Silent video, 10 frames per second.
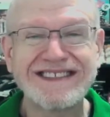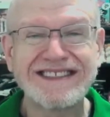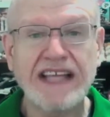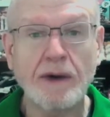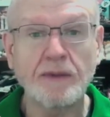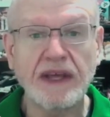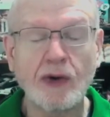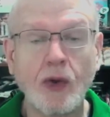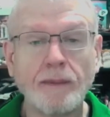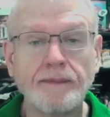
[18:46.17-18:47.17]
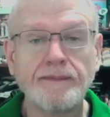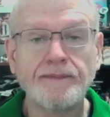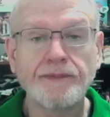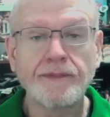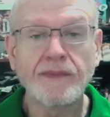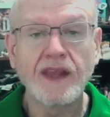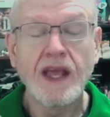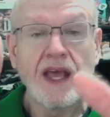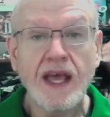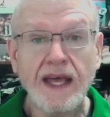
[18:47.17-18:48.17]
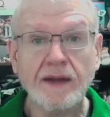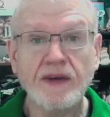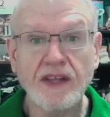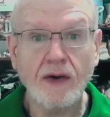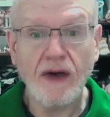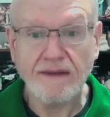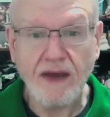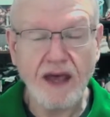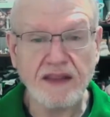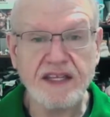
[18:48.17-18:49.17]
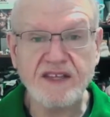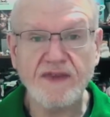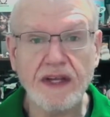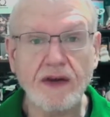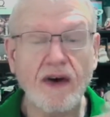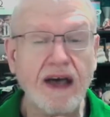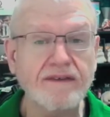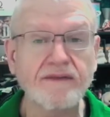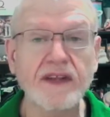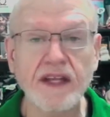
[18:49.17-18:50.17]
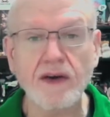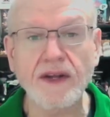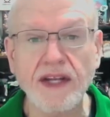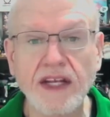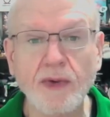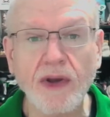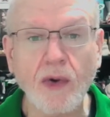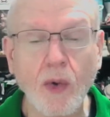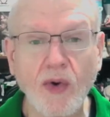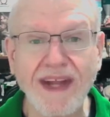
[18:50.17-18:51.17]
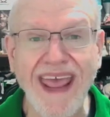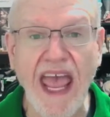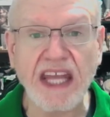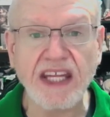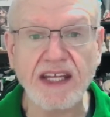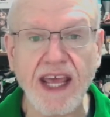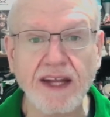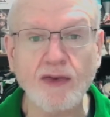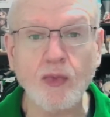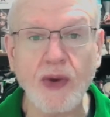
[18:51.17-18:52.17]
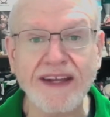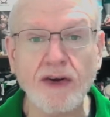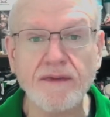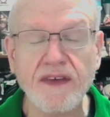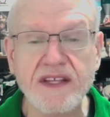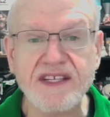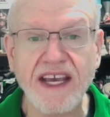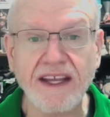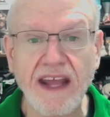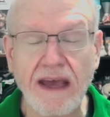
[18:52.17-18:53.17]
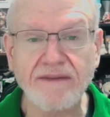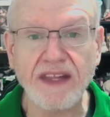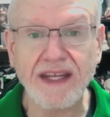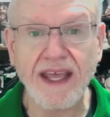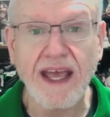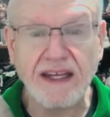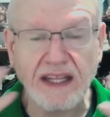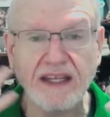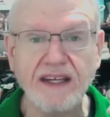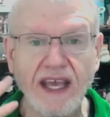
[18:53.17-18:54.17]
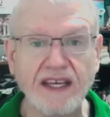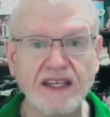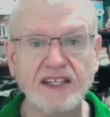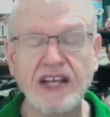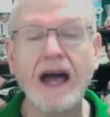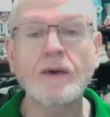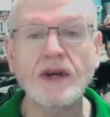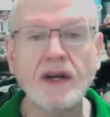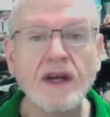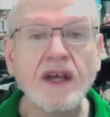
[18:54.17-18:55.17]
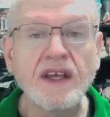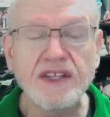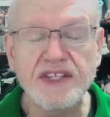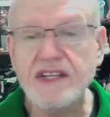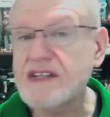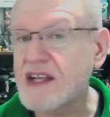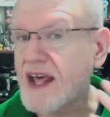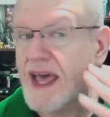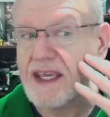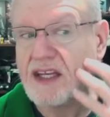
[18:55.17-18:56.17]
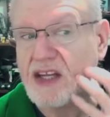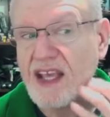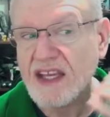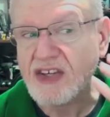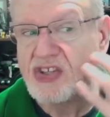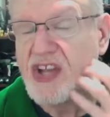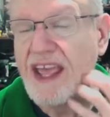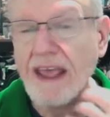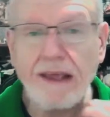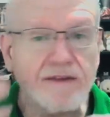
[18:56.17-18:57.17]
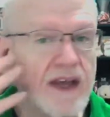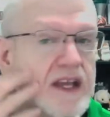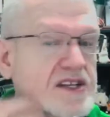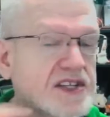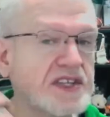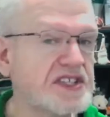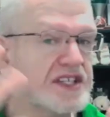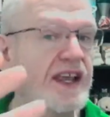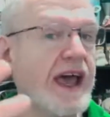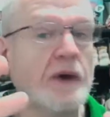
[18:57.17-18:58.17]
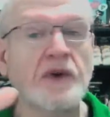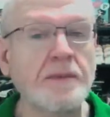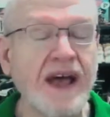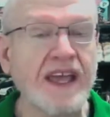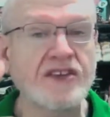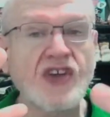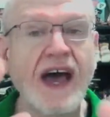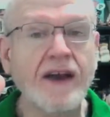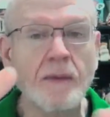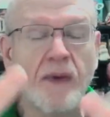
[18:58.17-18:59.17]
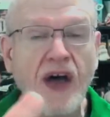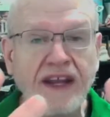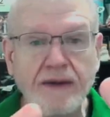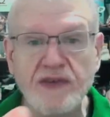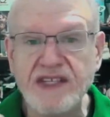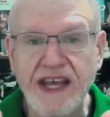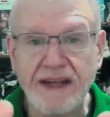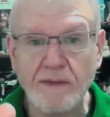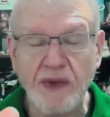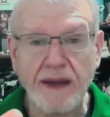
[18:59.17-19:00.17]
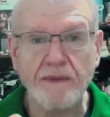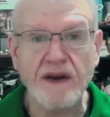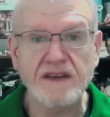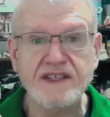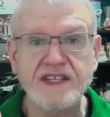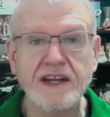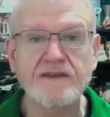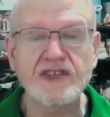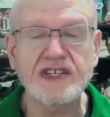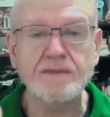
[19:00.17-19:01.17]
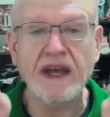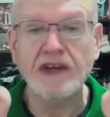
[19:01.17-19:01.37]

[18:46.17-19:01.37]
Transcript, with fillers: That would be cool. Anyway, though, I've got this video. I have a video I need to record, edit, and render for the second half of the day. I need to take a shower just so I can, like, shave and scour my entire body with sandpaper instead of just my